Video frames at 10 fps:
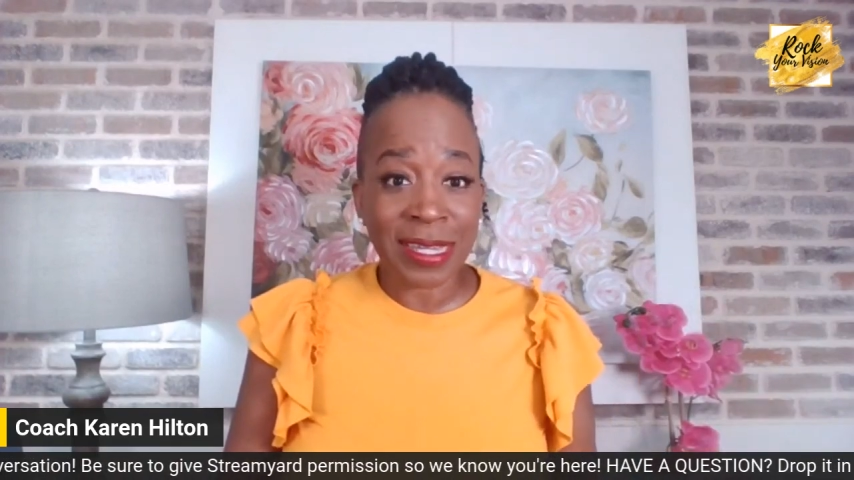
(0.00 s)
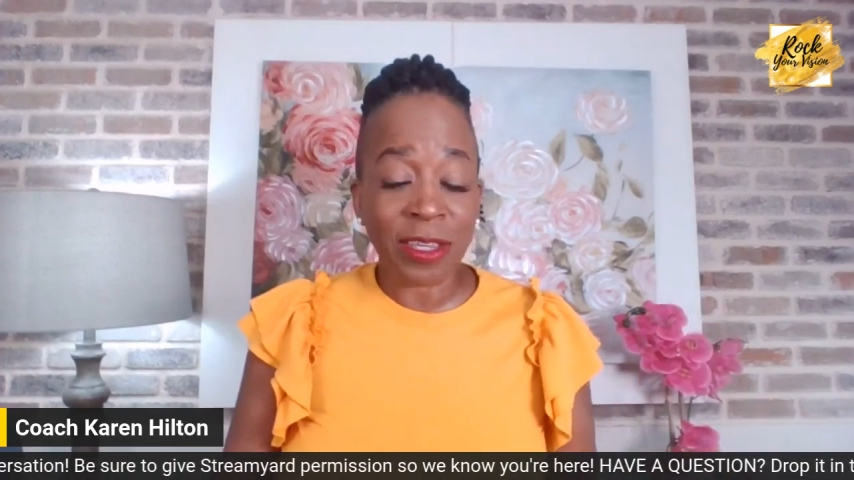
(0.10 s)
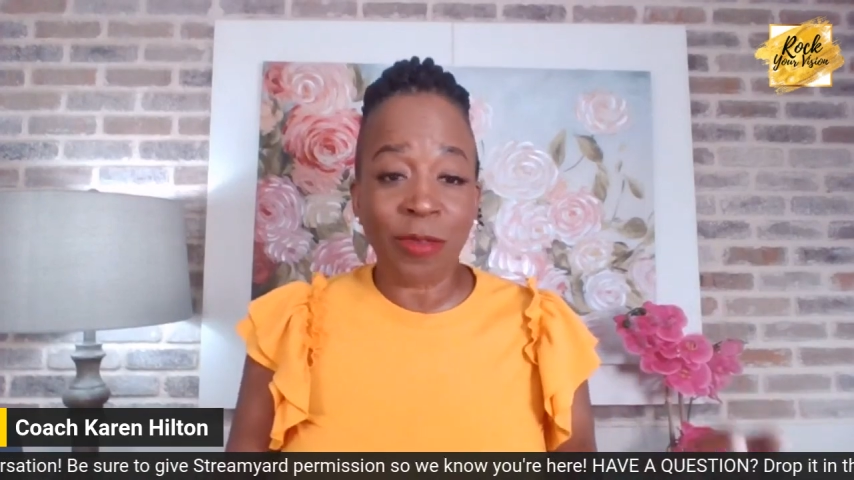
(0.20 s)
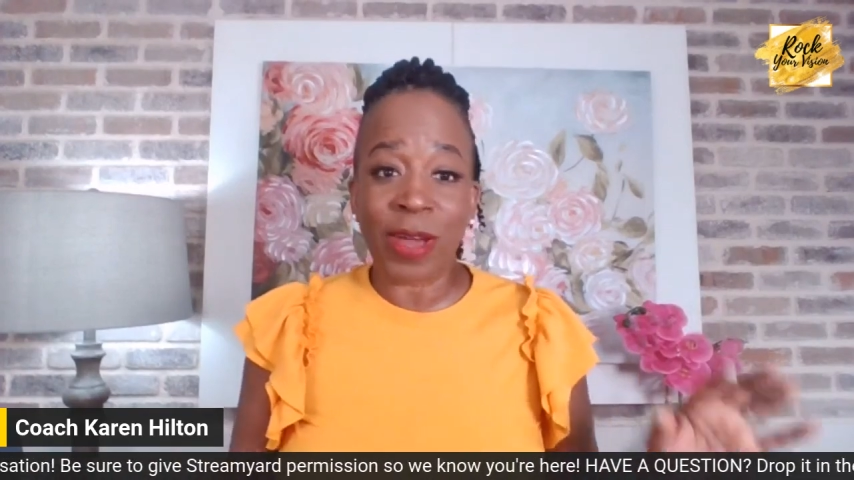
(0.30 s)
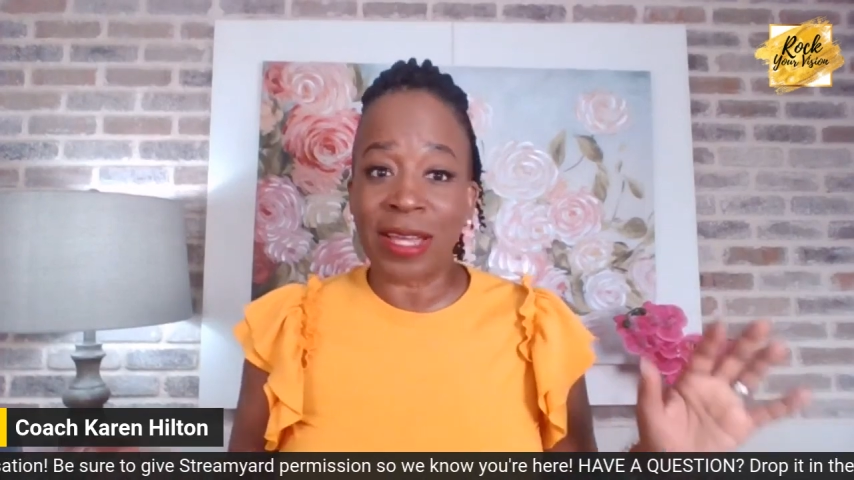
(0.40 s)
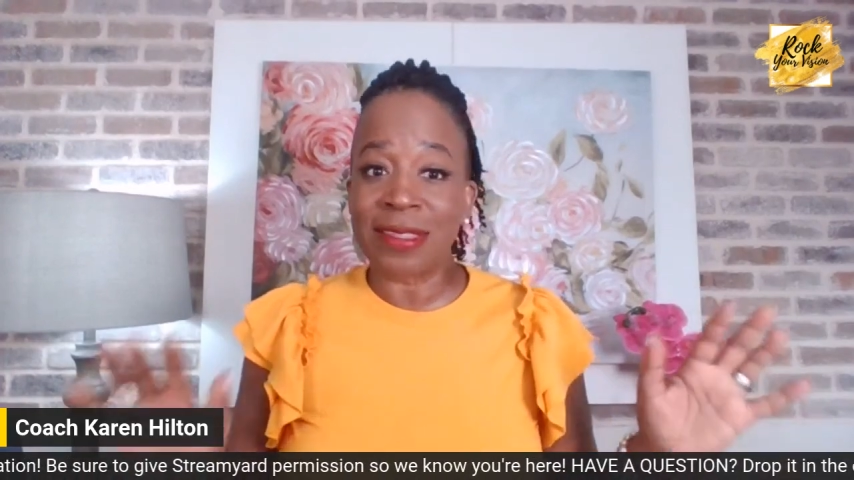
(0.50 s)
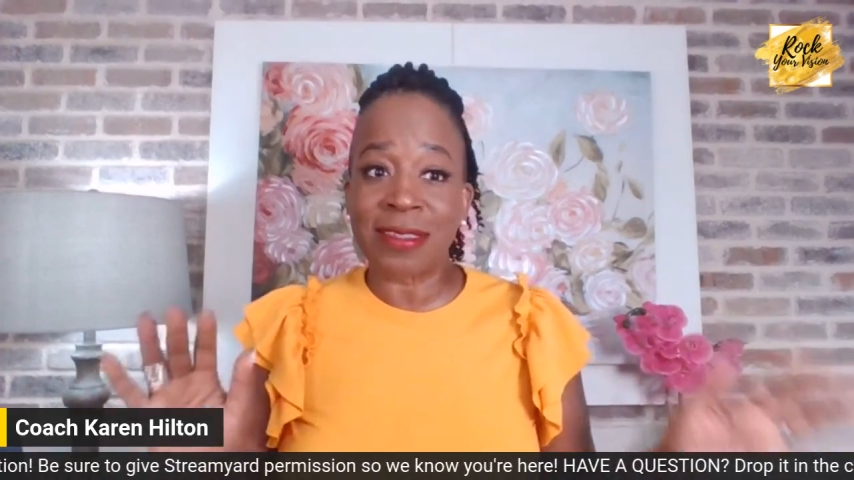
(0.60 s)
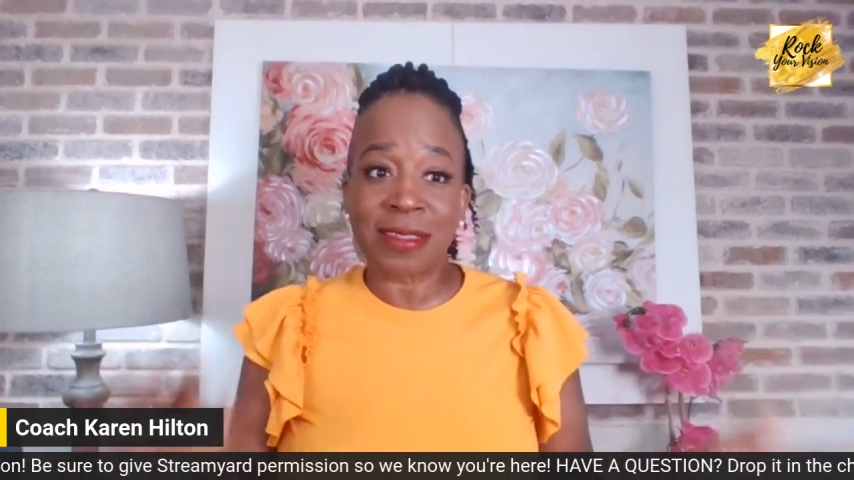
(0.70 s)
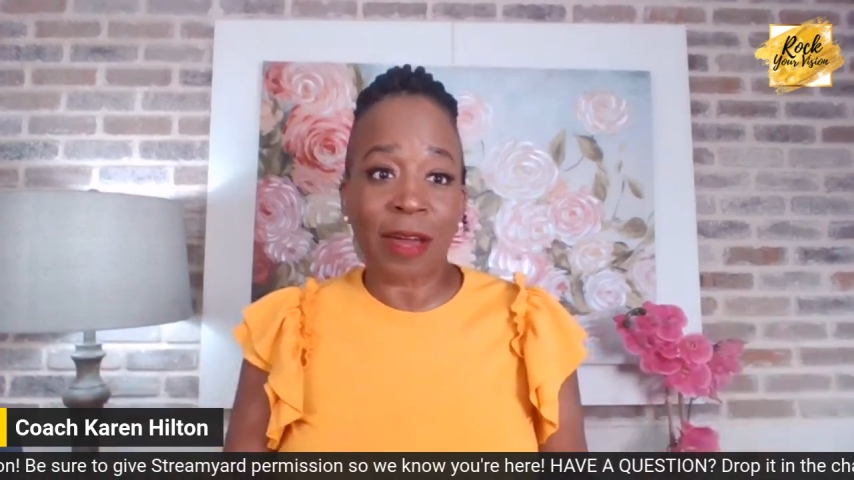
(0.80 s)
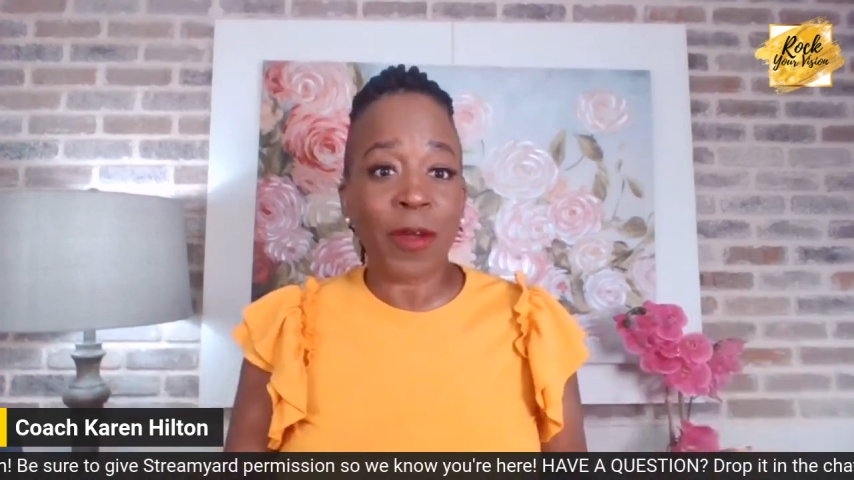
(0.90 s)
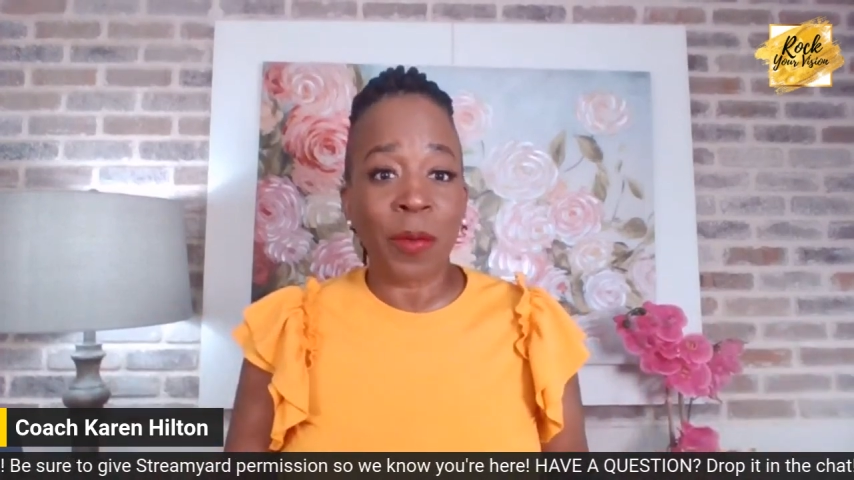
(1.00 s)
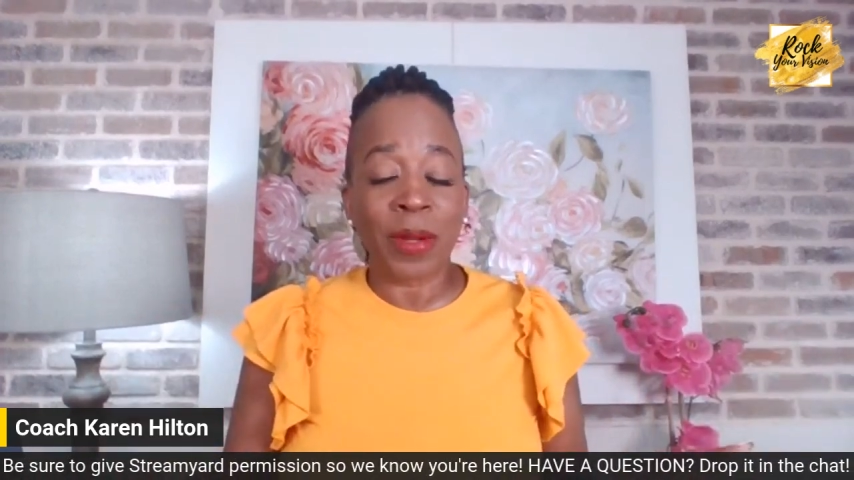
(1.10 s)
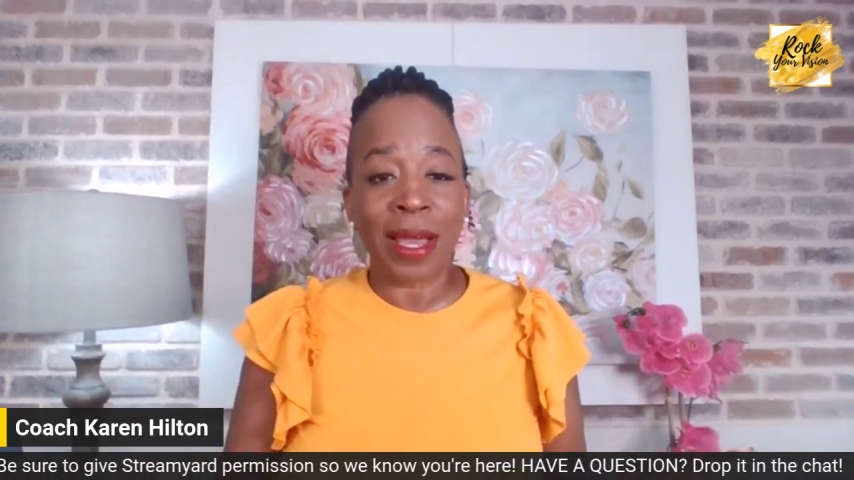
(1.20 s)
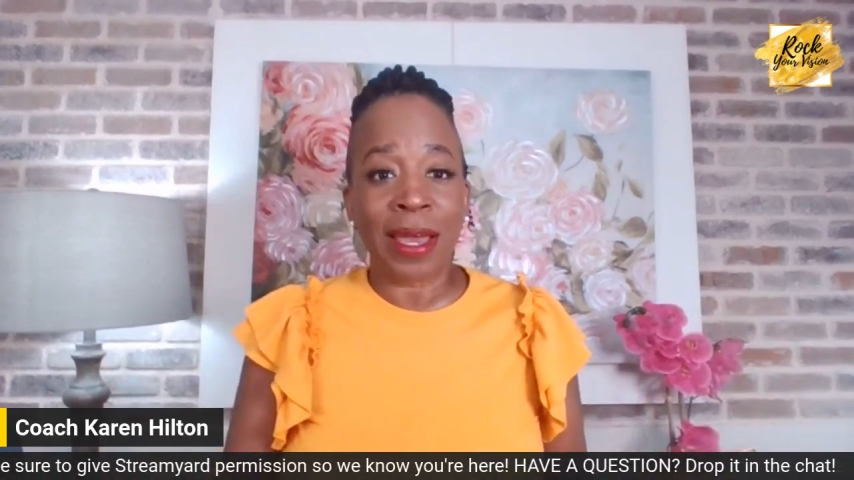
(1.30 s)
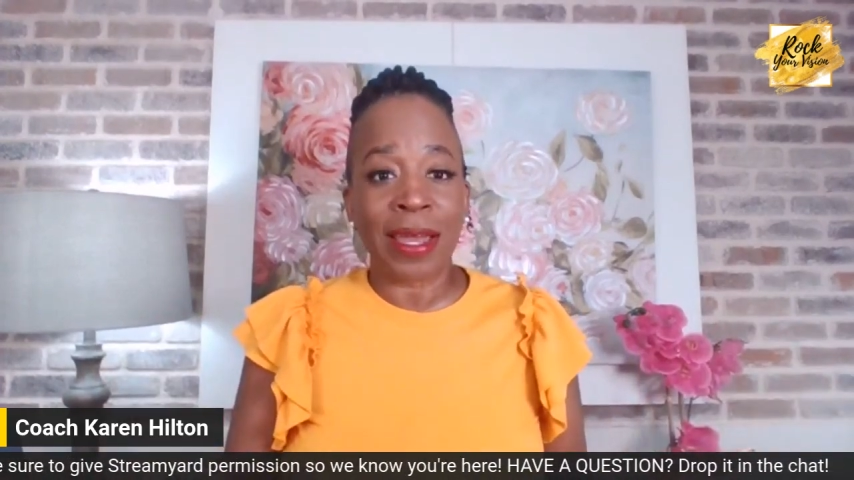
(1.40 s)
You've got stuff going
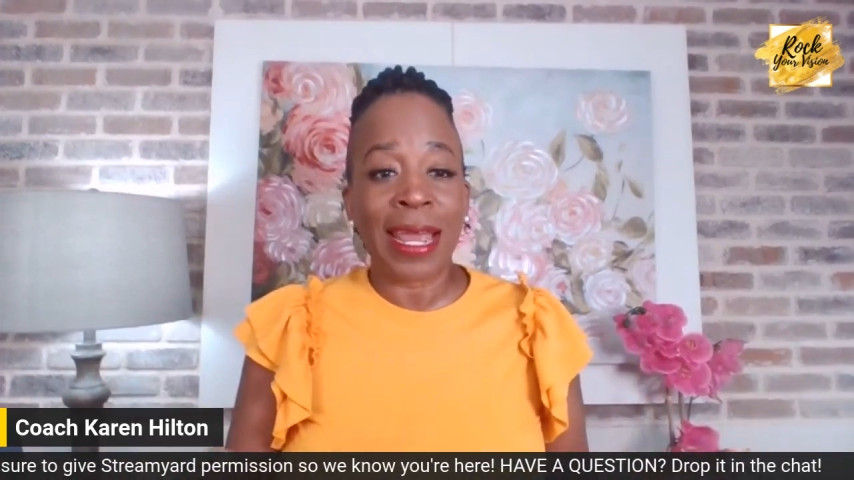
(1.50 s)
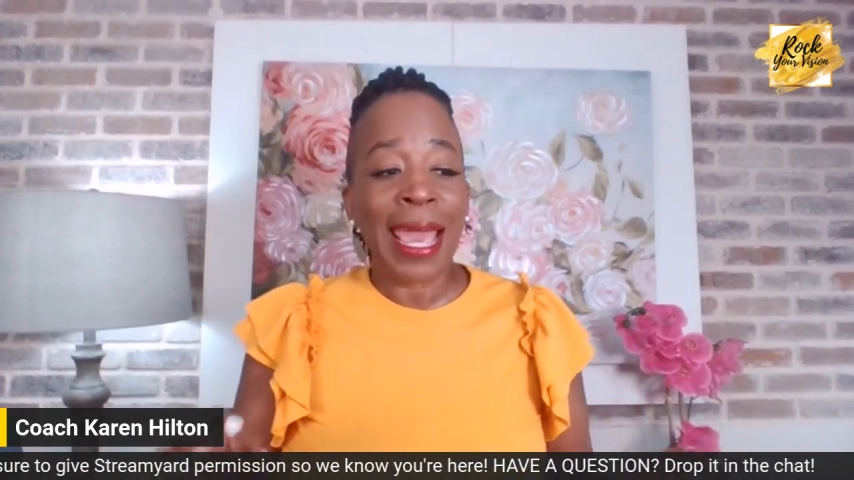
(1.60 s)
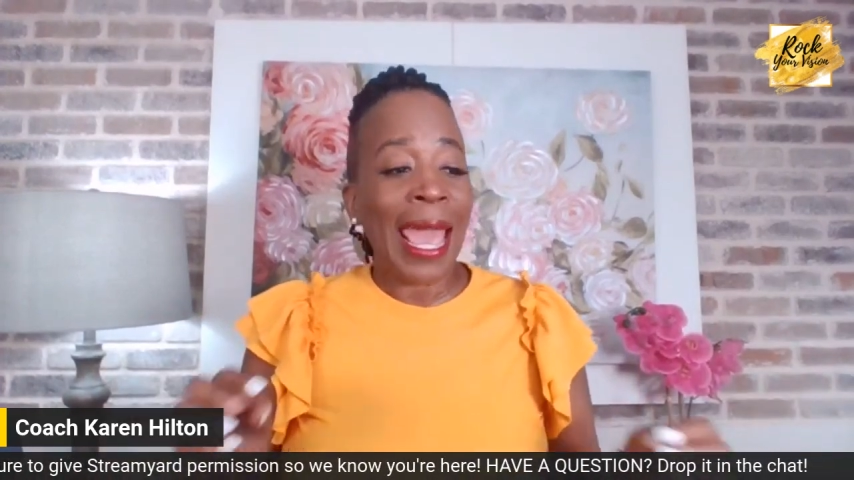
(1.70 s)
on.